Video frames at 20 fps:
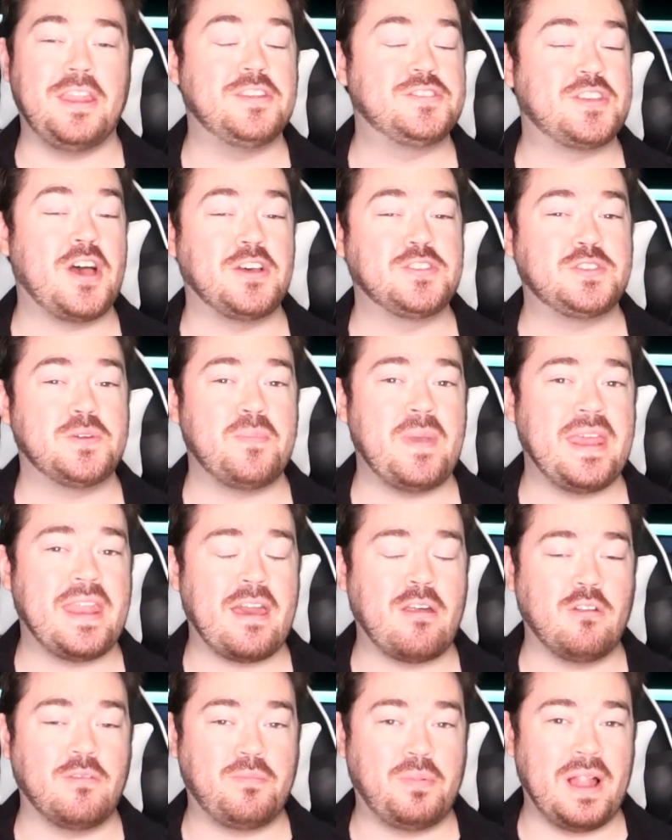It is also made
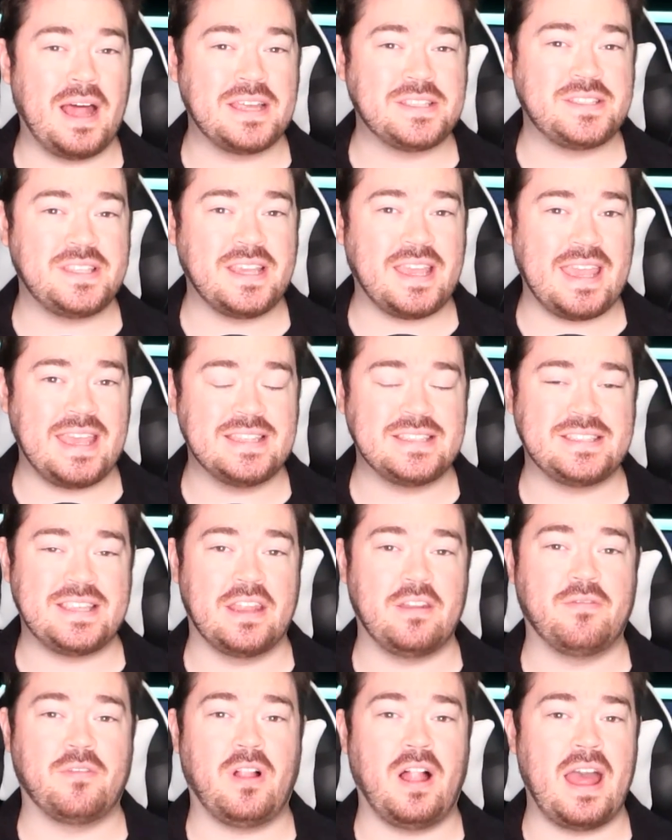out of plastic, plastic
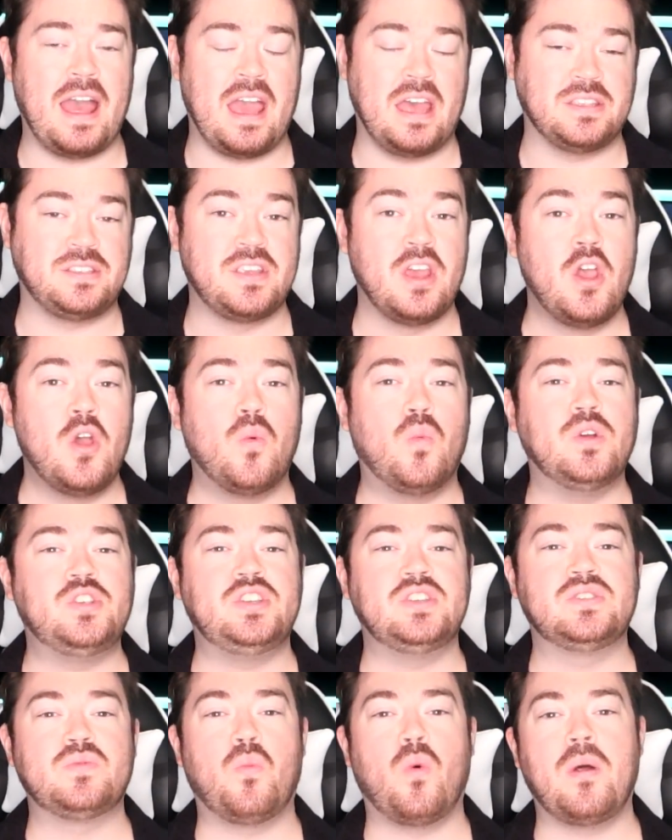instead of glass, which
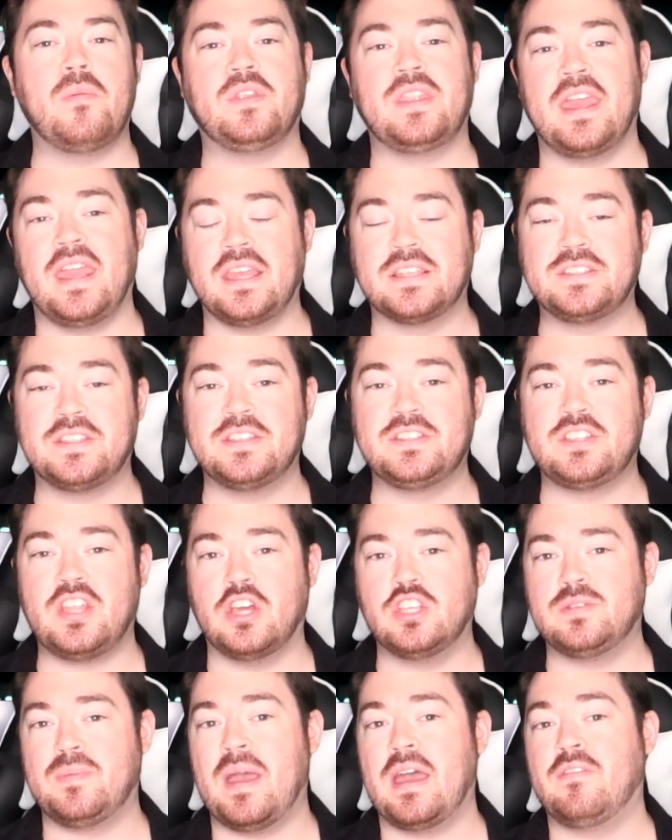is what takes this
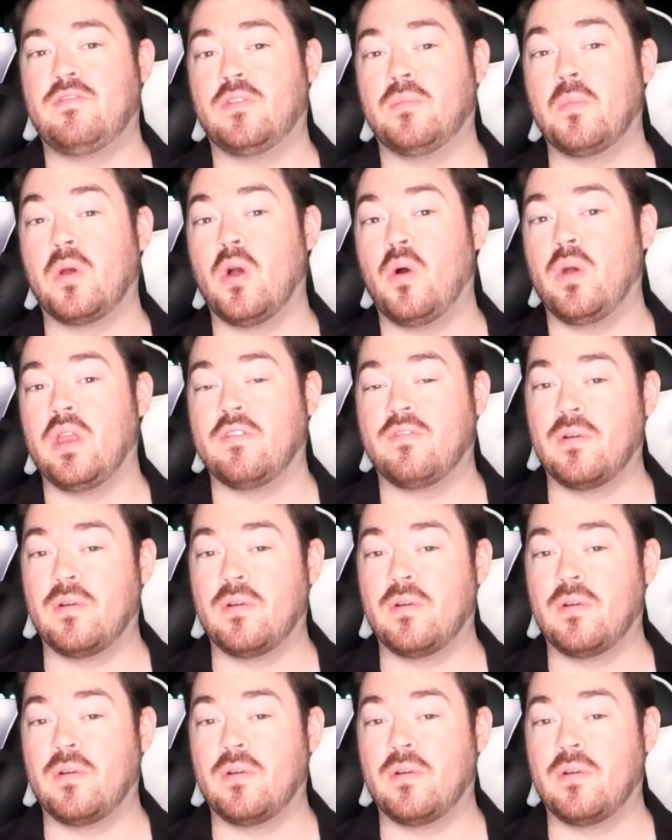touchpad from going